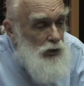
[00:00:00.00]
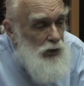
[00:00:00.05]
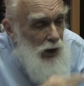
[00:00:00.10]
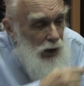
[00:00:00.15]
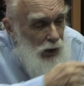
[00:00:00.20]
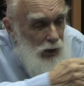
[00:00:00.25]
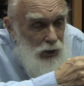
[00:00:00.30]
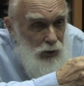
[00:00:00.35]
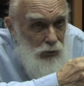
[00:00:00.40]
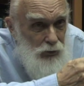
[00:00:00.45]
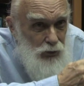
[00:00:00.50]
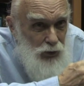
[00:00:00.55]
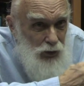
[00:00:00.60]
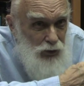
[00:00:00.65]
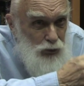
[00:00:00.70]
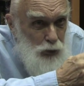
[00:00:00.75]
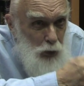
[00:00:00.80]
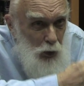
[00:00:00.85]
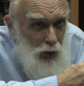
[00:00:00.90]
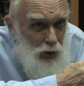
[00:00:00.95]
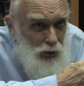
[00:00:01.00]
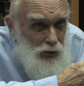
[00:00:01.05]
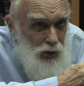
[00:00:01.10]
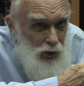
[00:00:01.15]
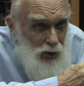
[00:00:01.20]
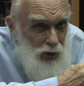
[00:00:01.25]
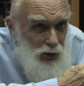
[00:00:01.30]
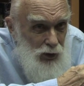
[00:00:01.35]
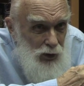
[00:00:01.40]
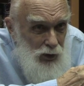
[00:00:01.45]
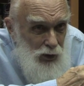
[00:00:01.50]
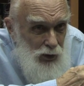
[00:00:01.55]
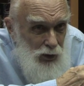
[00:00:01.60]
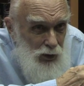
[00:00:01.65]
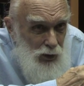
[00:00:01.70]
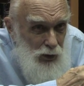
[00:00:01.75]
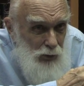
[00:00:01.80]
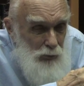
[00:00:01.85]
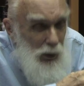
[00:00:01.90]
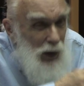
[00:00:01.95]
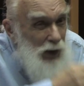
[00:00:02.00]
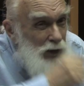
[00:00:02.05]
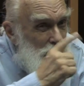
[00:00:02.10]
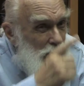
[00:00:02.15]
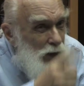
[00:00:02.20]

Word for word: lilla, lilla vattnet i den